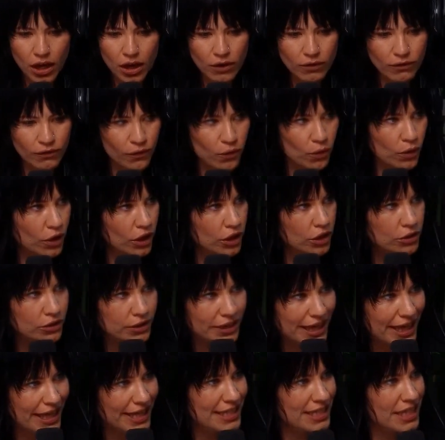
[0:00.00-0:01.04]
for
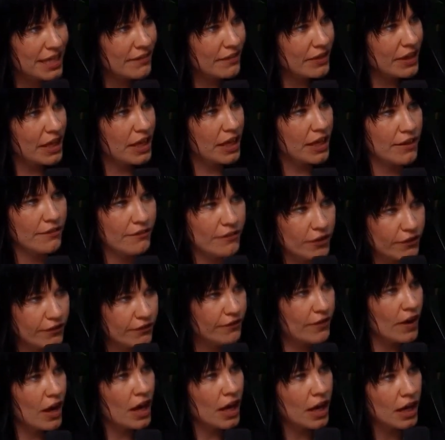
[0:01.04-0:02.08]
creativity, for
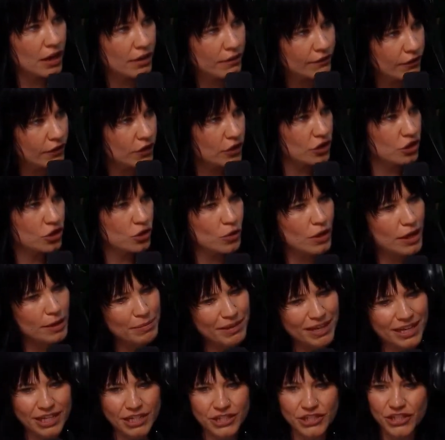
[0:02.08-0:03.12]
fun, for joy,
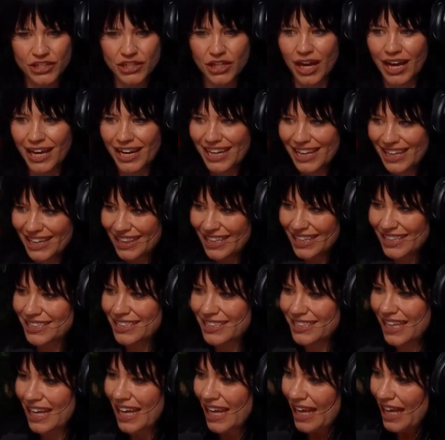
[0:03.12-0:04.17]
because you're not in this